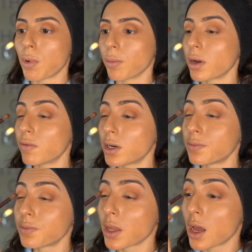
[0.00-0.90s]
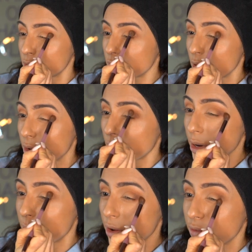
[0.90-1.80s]
pump cover. Do not worry
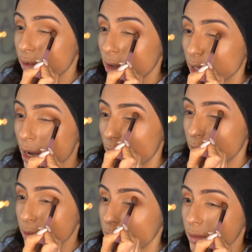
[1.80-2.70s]
about fallout.